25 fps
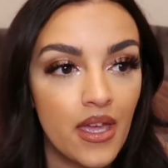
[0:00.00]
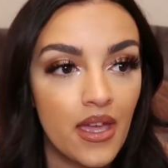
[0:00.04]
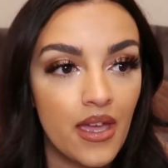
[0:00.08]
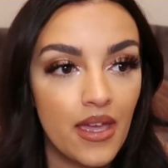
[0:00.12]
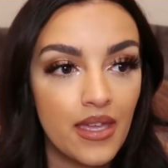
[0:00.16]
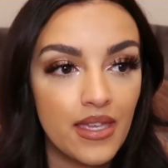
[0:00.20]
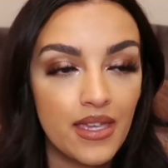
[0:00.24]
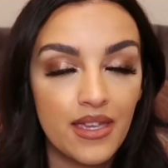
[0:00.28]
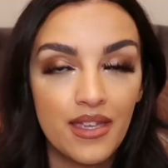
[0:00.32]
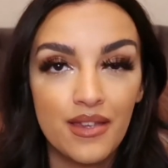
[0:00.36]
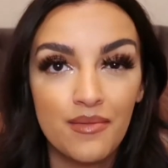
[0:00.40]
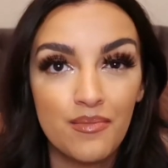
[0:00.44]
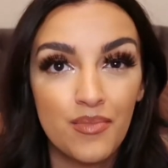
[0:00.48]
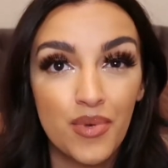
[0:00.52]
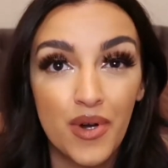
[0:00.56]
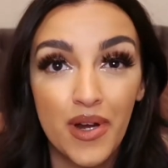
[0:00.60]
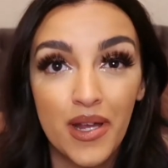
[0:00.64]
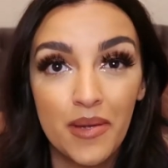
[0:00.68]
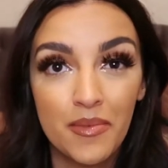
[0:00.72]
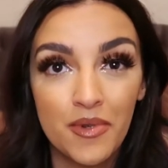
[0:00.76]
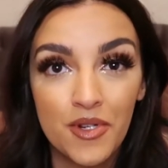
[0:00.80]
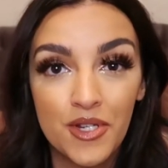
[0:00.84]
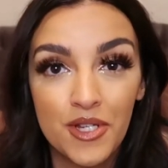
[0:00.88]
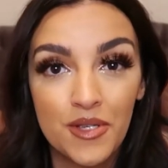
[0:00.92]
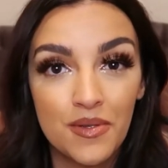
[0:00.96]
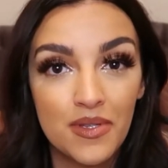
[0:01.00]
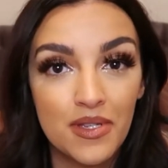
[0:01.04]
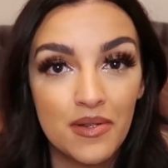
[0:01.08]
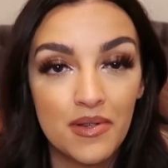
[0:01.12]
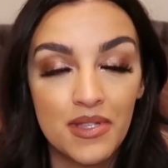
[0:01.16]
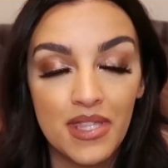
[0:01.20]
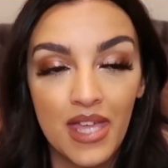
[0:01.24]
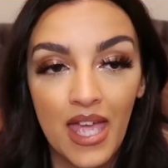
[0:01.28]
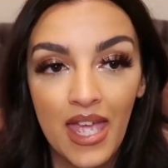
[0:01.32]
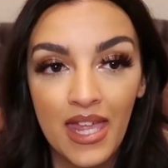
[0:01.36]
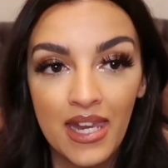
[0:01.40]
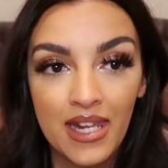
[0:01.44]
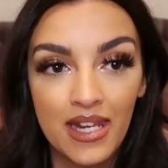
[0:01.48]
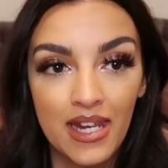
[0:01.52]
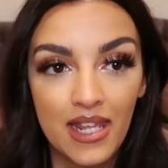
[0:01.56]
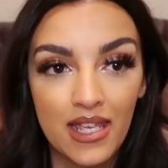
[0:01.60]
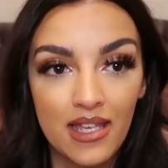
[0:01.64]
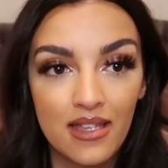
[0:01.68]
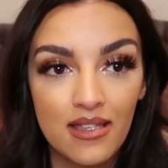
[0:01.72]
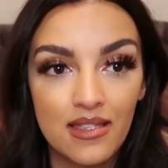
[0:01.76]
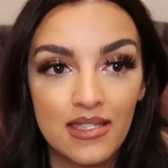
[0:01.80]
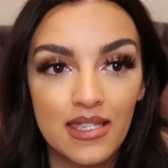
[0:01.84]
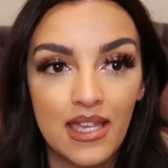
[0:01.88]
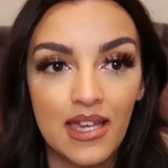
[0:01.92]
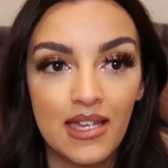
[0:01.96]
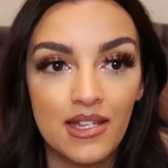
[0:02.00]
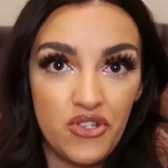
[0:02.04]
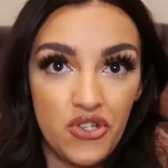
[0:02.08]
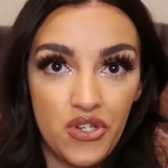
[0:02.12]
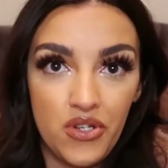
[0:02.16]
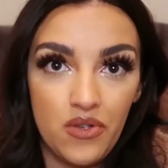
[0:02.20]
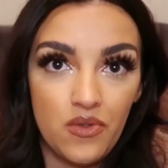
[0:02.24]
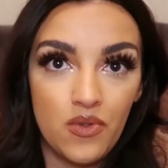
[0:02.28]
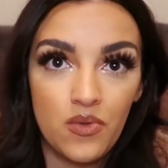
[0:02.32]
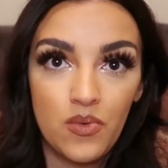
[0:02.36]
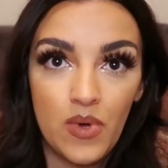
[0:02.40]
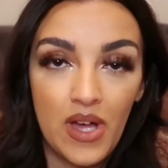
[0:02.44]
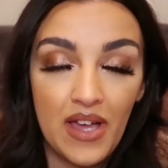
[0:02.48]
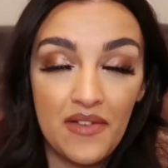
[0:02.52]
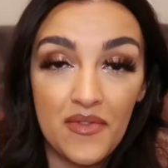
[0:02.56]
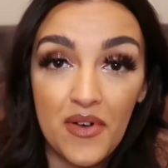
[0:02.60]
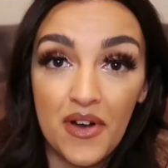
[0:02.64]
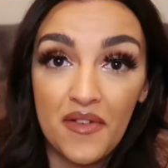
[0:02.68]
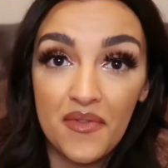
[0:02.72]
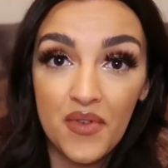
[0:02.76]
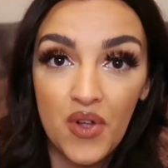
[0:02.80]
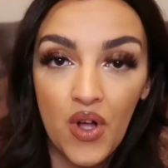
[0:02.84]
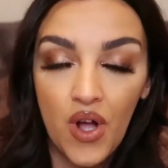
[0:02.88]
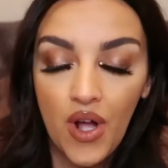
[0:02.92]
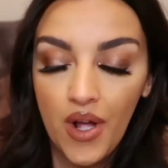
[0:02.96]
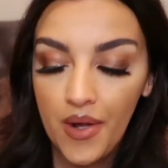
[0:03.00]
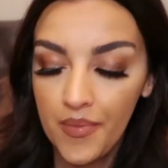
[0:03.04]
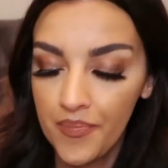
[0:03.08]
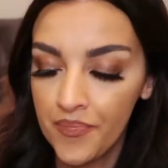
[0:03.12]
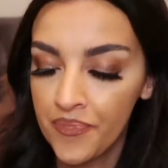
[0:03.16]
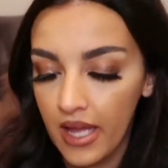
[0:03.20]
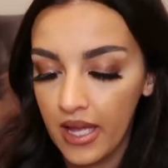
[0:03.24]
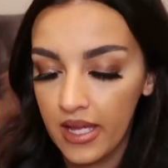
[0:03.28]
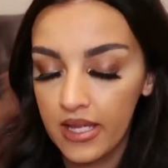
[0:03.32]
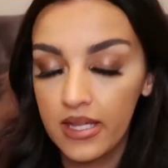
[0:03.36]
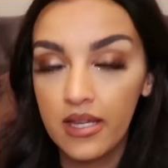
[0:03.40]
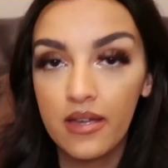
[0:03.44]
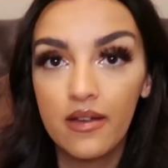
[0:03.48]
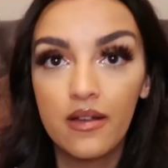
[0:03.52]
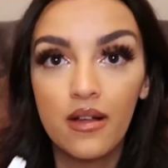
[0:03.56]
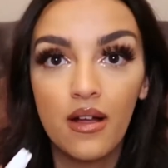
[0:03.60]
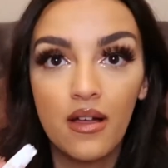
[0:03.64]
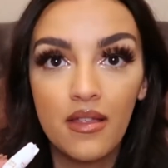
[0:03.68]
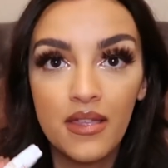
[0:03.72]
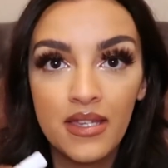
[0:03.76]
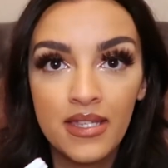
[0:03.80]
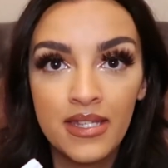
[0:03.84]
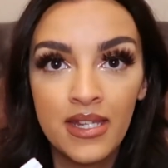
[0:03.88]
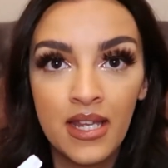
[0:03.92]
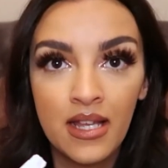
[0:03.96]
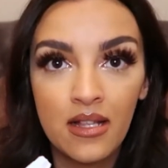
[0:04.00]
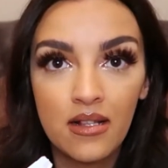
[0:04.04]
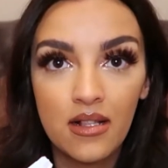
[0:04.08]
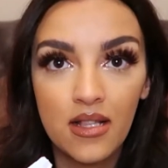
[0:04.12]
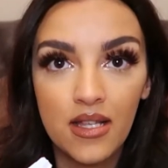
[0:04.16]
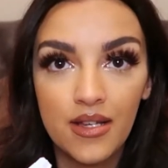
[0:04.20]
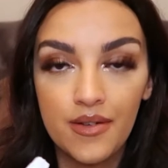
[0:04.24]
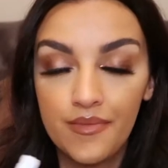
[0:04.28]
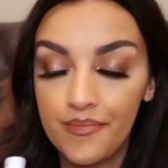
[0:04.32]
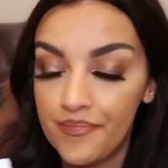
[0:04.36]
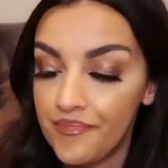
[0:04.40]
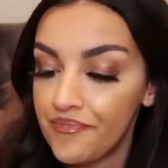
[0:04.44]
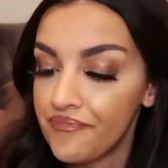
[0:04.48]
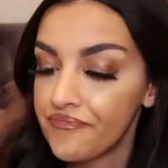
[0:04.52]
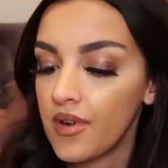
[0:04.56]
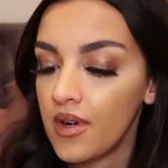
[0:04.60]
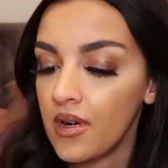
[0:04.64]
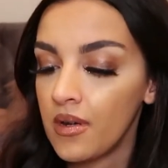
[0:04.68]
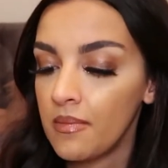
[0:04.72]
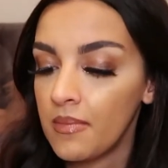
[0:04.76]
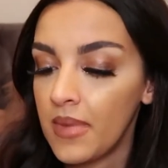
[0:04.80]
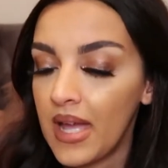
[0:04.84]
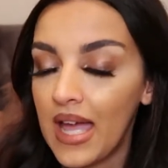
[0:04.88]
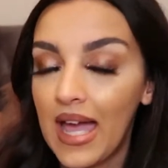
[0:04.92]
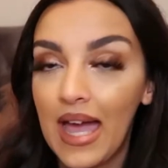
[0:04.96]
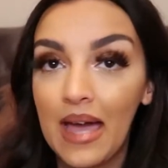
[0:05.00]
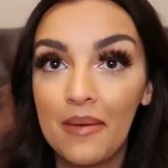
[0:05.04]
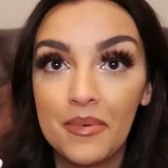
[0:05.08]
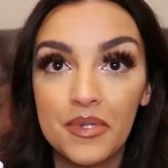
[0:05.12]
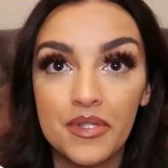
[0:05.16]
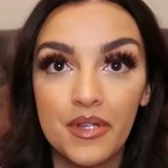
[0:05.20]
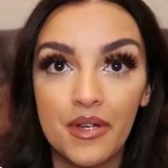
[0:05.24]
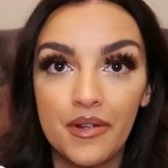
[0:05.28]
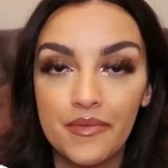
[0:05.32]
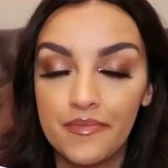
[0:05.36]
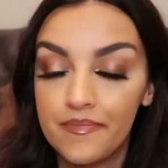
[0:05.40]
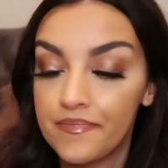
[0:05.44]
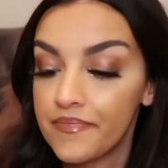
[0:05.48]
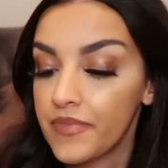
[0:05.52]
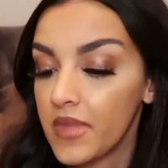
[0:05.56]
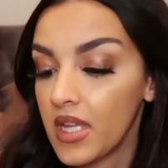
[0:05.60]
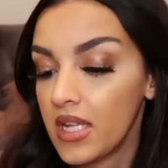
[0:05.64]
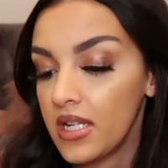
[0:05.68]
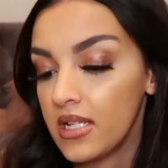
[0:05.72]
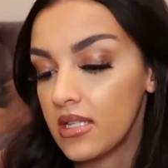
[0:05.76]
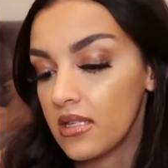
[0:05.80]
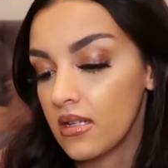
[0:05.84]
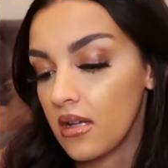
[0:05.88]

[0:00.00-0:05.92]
You can pretty much use it with any nails. I just use whatever I've got. I got this nail glue from Amazon, and it's